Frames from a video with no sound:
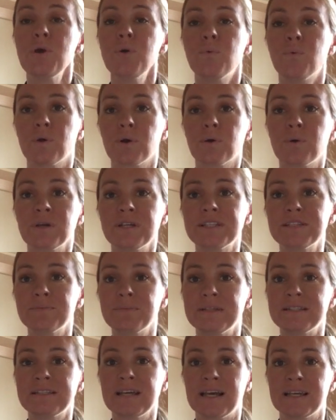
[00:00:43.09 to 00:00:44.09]
we're going to
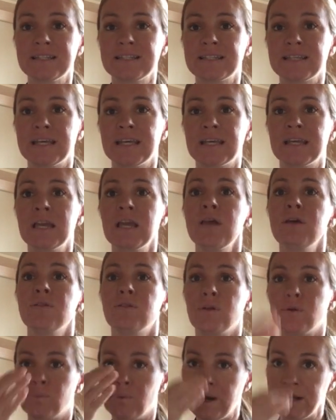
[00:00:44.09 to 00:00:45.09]
be testing
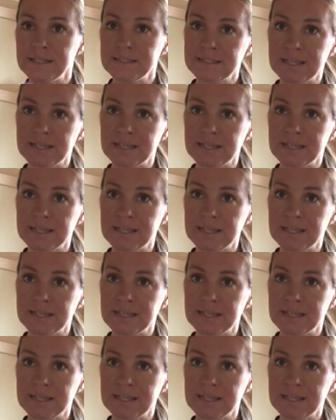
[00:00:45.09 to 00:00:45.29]
the right